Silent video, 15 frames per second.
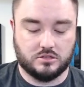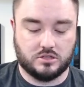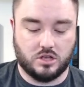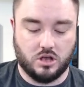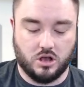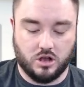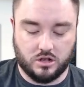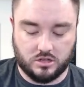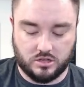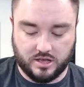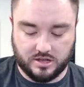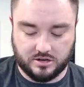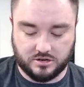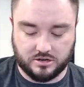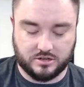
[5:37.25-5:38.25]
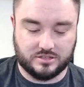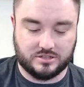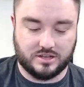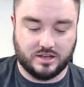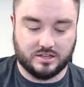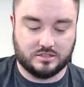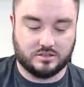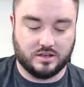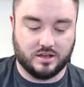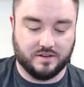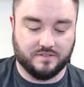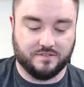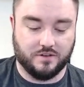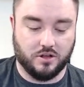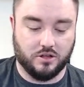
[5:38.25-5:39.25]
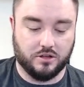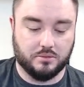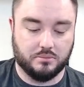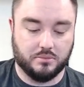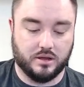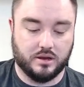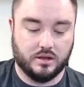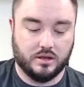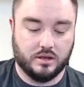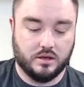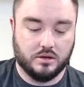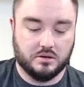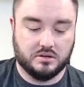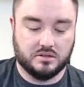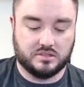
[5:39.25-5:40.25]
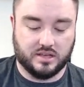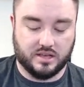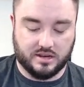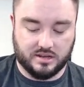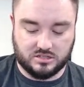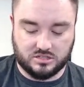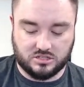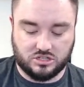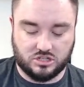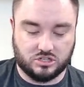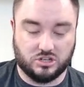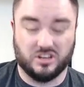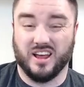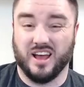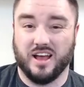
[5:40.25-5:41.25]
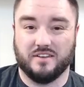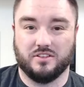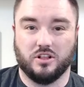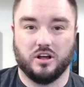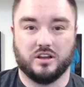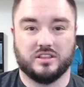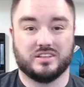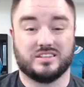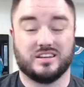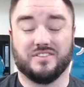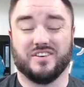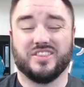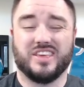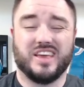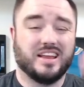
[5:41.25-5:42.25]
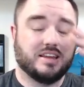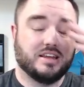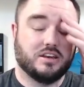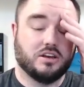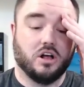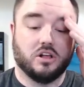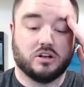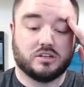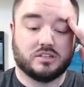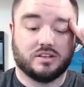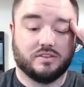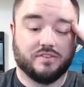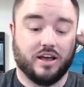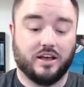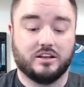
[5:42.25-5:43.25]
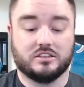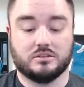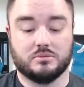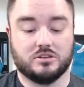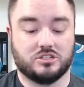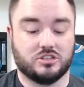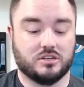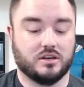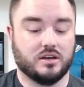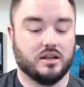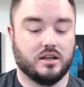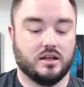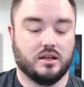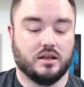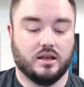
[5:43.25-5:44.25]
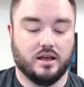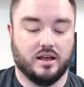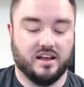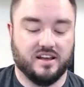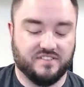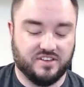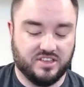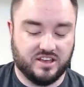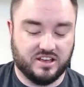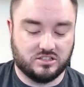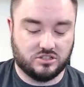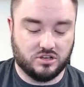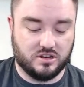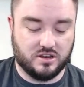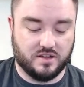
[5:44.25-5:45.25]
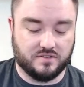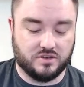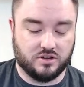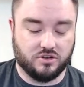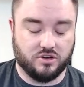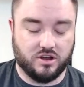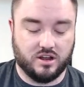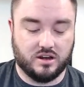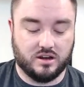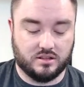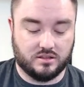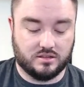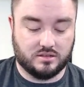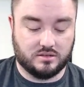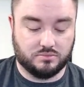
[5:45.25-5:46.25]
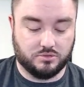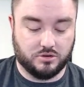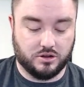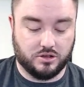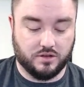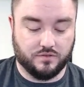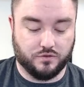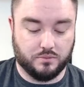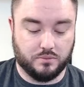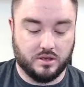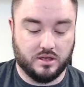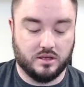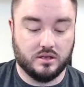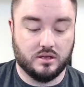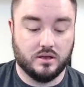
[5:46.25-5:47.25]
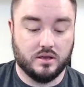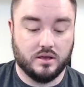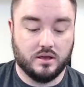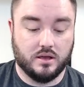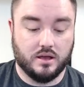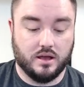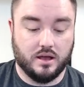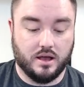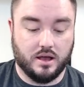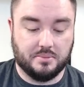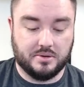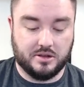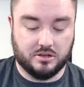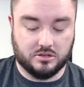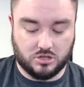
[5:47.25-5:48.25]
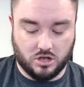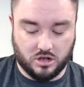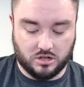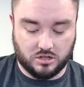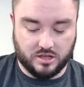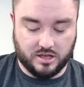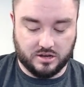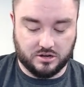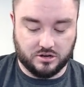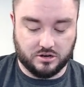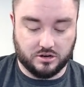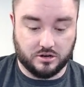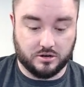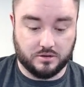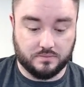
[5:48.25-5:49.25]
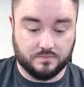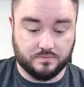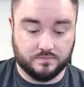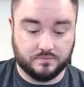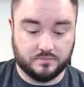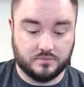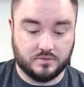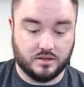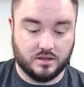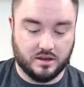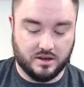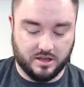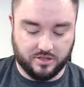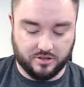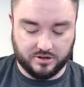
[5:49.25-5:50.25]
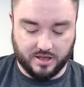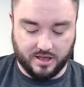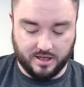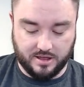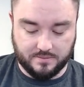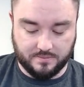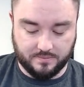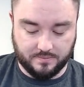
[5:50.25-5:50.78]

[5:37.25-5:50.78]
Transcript: Hoglander. This guy's kind of fallen, but once again, it's just good to have a lot of this stuff. At the $18 value submission, uh, if I think it's good enough to grade, it's pretty good for me. Uh, but Nils Hoglander, another 10.